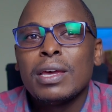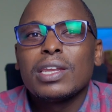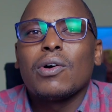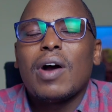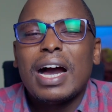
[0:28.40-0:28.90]

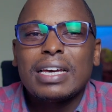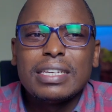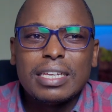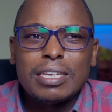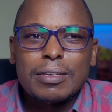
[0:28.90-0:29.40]
Now,
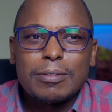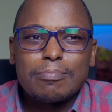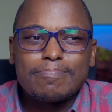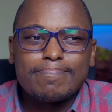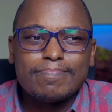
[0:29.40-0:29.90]
acne
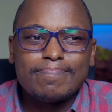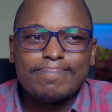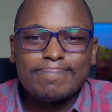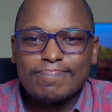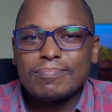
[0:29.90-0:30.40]

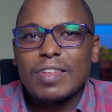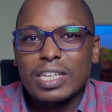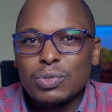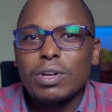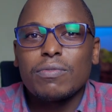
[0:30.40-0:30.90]

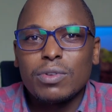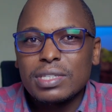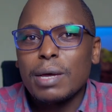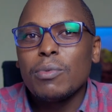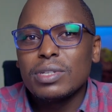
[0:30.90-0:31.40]
it's one of those
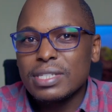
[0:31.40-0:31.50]
stubborn